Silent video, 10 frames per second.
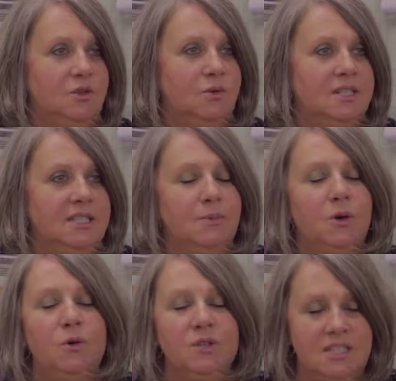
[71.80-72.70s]
doing some
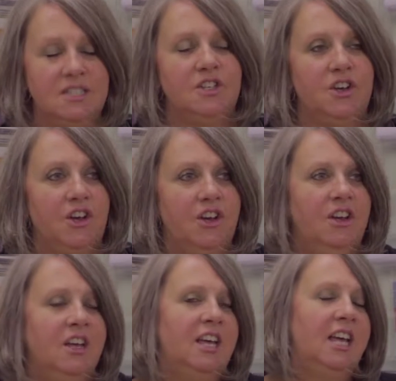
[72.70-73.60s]
courses here,
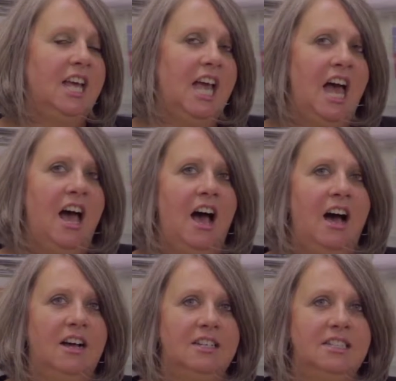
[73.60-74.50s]

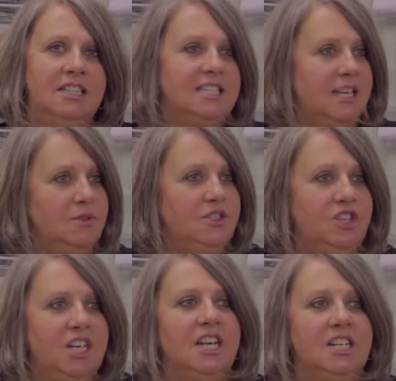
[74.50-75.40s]
and they sounded
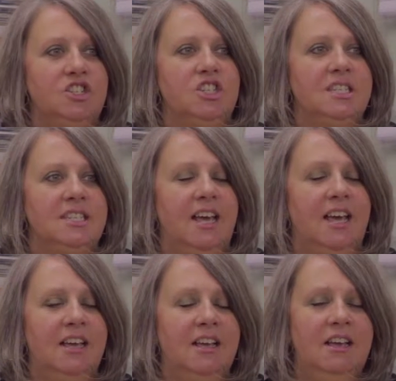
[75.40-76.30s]
really
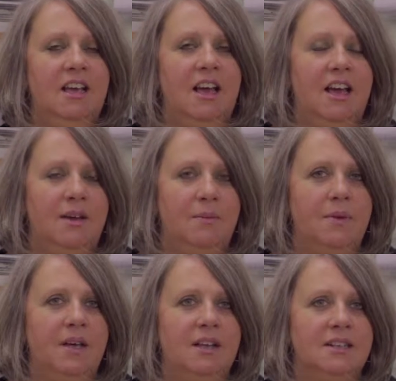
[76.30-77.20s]
interesting,
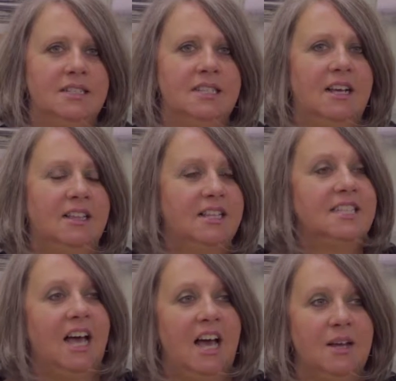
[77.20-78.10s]
and at the
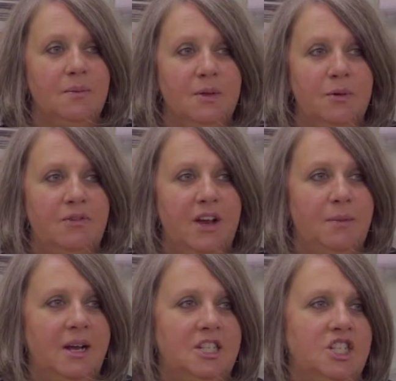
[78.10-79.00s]
time they were very
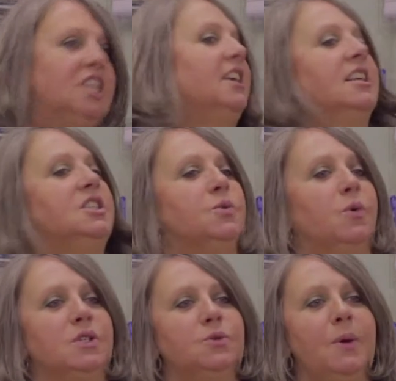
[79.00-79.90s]
much geared
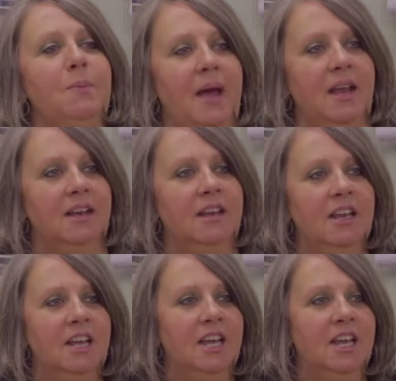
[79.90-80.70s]
towards women.